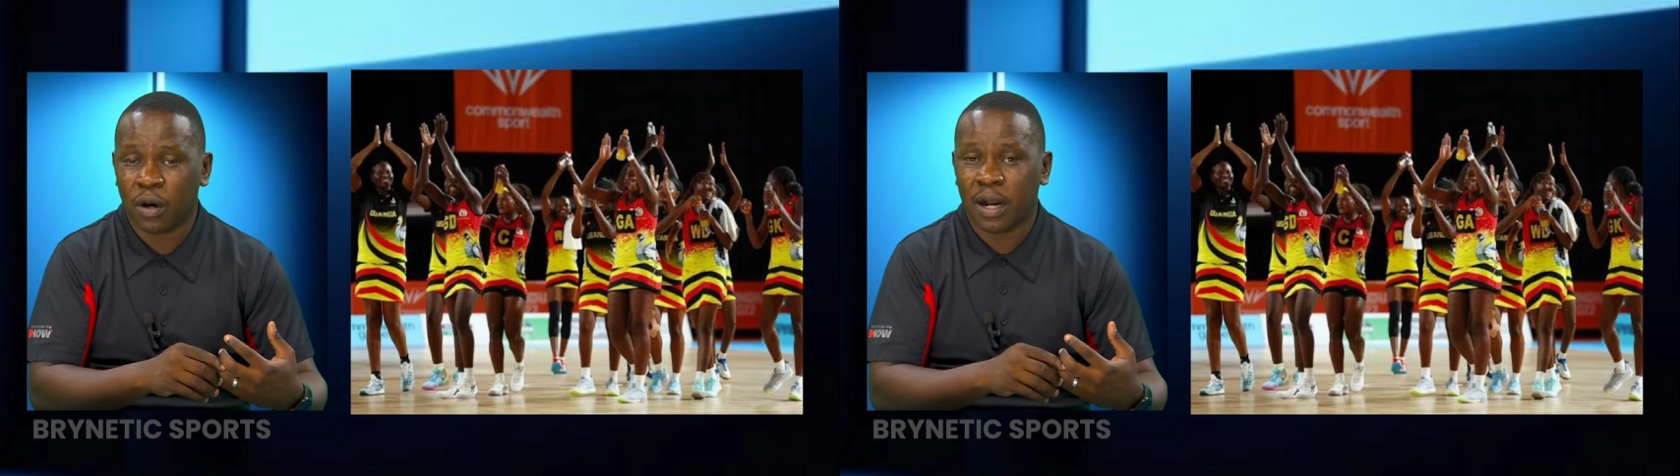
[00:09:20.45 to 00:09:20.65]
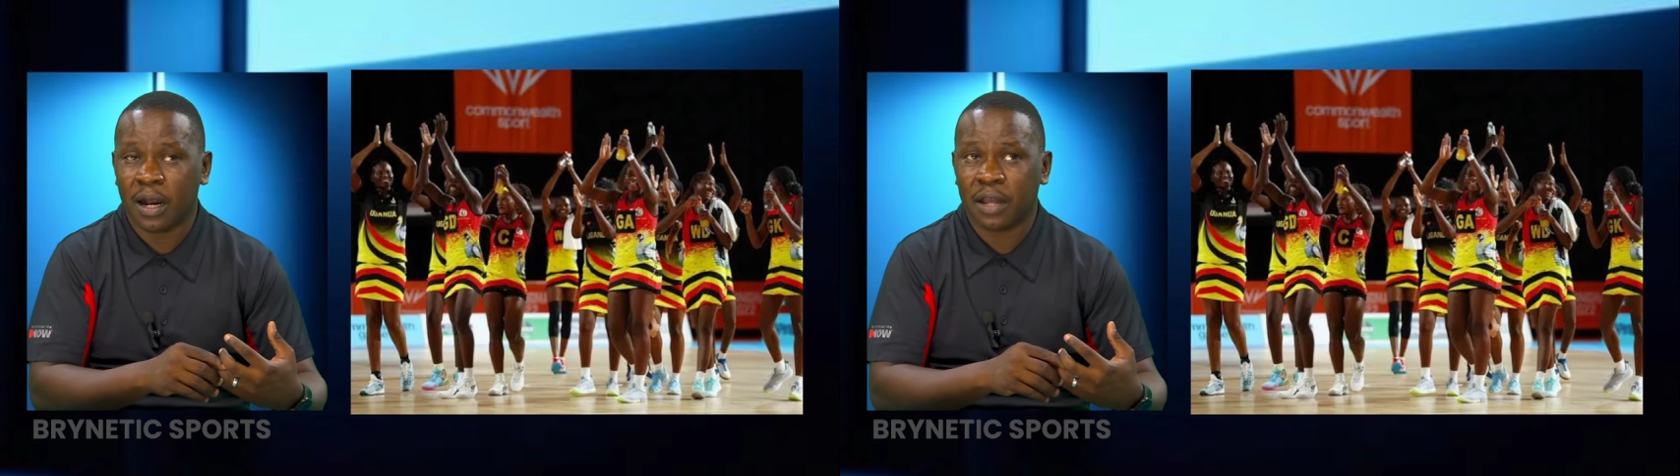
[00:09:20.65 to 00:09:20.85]

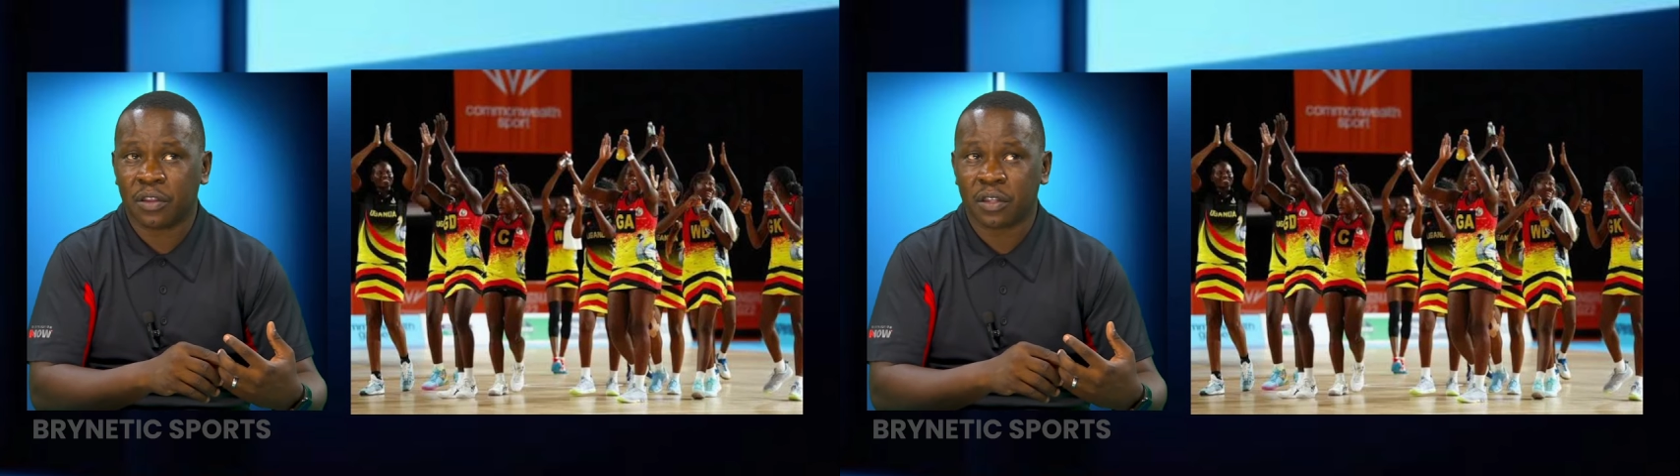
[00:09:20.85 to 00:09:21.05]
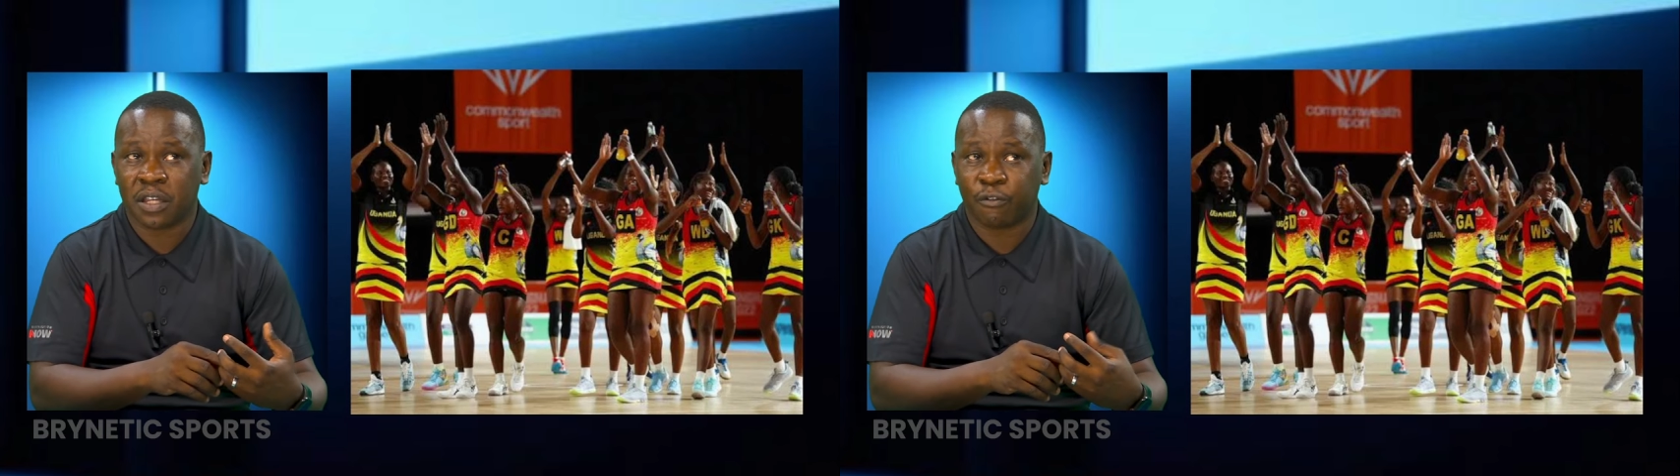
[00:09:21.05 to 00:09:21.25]
Uh, I
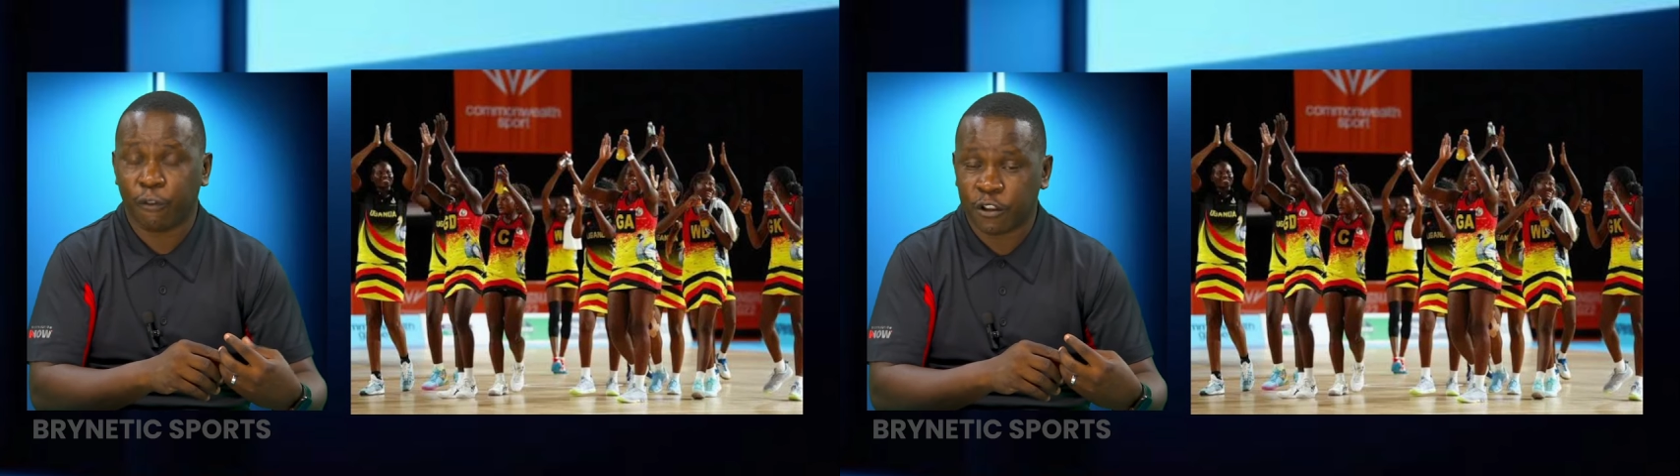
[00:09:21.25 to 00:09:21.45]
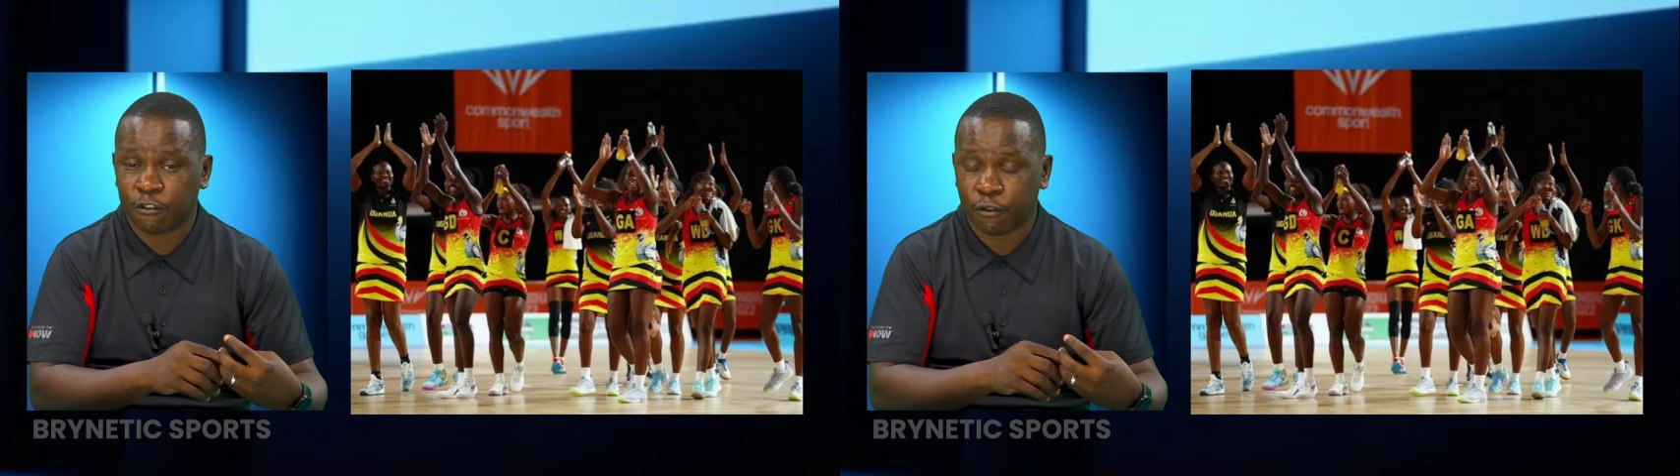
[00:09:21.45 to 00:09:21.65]
think there's
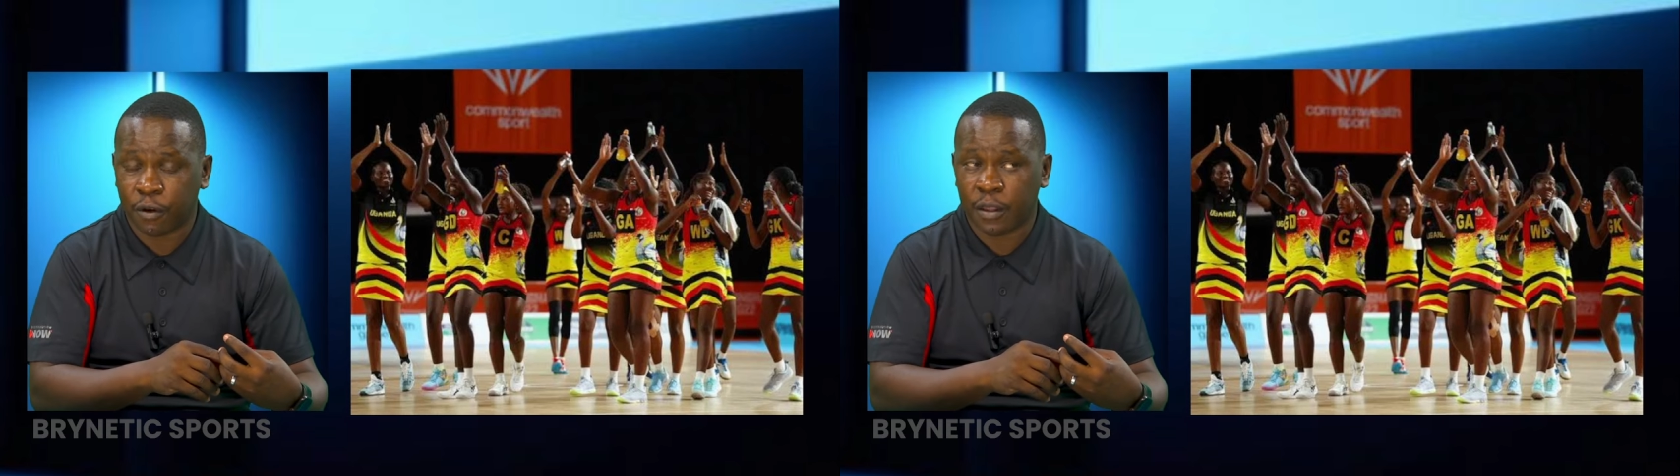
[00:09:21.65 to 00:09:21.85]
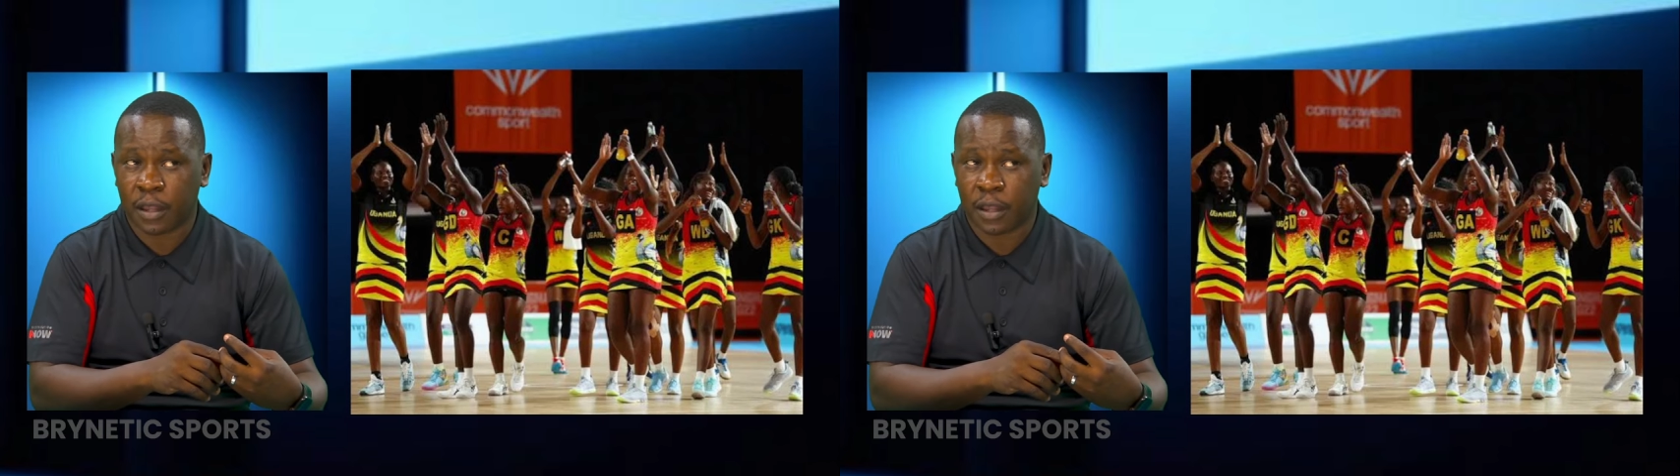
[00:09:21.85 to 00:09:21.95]
phase three.